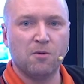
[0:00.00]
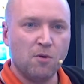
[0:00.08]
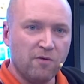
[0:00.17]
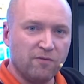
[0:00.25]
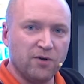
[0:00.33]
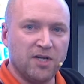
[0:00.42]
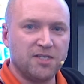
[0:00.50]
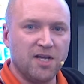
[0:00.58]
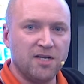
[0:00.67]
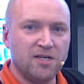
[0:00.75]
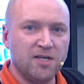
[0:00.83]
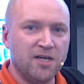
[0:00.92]
for an
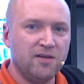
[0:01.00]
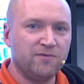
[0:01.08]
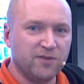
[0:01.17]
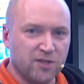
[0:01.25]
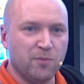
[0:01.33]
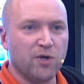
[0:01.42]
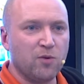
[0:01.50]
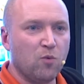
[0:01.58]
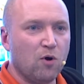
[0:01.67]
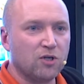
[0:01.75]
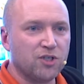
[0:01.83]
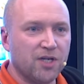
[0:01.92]
attendee, for somebody
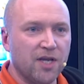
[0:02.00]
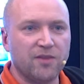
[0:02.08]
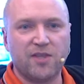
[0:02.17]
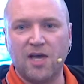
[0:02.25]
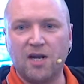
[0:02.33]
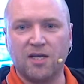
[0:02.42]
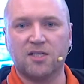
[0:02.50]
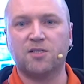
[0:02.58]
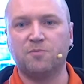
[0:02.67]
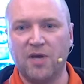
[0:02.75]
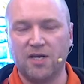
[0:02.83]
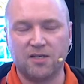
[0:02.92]
watching it, they'll
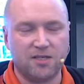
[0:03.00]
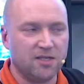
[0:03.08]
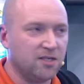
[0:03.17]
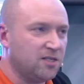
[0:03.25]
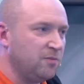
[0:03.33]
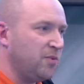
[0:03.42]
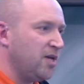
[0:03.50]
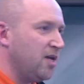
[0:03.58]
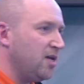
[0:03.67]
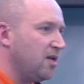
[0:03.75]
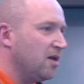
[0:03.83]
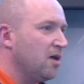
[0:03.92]
expect it to
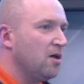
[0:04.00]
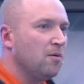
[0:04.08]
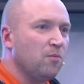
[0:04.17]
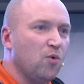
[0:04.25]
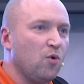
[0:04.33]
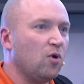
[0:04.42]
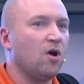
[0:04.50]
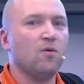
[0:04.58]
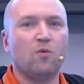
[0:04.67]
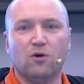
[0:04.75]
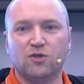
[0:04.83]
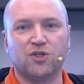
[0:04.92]
be more like
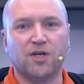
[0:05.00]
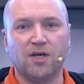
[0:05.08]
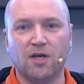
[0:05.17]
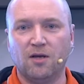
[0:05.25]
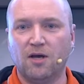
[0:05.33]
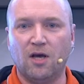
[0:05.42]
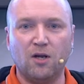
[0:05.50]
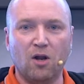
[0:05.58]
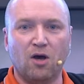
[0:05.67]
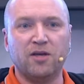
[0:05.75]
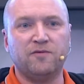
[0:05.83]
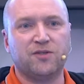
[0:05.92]
watching a
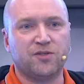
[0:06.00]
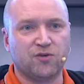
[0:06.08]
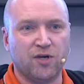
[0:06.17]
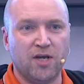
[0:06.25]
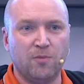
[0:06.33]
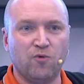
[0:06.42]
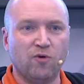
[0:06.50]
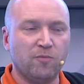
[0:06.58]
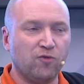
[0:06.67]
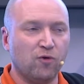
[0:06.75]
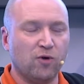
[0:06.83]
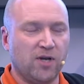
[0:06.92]
live stream or a
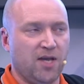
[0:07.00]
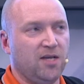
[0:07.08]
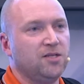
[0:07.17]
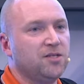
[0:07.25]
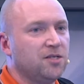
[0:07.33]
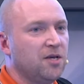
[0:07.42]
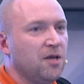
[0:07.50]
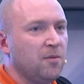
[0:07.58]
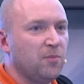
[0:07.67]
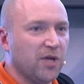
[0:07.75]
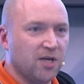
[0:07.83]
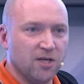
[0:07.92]
broadcast,
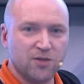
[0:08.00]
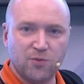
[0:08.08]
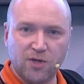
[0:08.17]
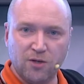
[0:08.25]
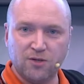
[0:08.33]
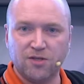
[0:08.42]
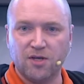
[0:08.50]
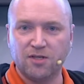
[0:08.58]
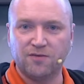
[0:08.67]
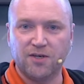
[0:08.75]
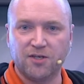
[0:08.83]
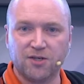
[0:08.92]
because we're using those
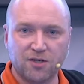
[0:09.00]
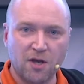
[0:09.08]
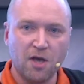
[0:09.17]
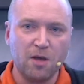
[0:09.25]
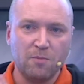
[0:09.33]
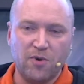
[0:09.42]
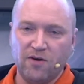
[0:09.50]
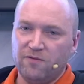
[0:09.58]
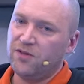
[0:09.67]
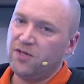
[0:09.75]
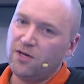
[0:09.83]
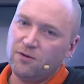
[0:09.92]
features. But
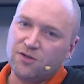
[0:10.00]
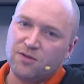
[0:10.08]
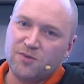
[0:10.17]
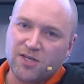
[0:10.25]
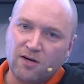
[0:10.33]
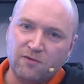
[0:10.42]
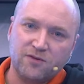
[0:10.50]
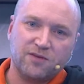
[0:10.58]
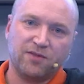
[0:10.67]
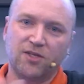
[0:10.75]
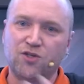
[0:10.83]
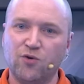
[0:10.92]
user themselves, if
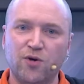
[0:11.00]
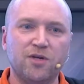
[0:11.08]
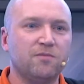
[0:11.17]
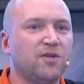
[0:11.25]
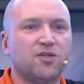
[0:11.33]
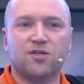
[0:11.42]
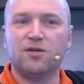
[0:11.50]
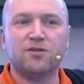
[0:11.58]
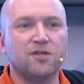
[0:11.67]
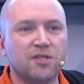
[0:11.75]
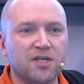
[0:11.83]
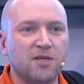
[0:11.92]
they join, they're just
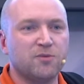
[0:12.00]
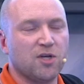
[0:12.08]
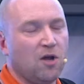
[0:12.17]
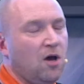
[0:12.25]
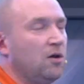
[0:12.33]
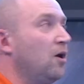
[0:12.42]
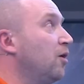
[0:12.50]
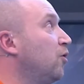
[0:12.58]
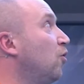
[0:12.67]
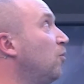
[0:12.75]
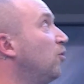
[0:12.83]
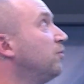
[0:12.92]
using the Teams client like
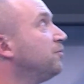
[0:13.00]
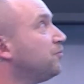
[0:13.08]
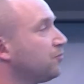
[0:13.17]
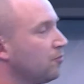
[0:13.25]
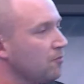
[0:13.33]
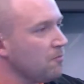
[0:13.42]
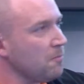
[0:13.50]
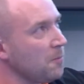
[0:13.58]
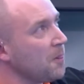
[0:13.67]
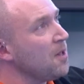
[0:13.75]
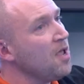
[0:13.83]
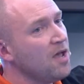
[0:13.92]
normal.
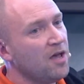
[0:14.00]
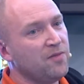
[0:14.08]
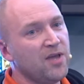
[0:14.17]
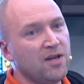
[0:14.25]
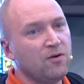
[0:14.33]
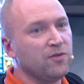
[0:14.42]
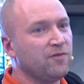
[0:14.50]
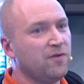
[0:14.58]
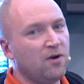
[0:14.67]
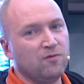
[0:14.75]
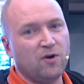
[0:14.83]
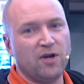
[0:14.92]
And then on the
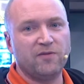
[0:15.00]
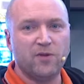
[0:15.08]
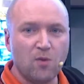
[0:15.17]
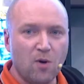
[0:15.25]
far right, if you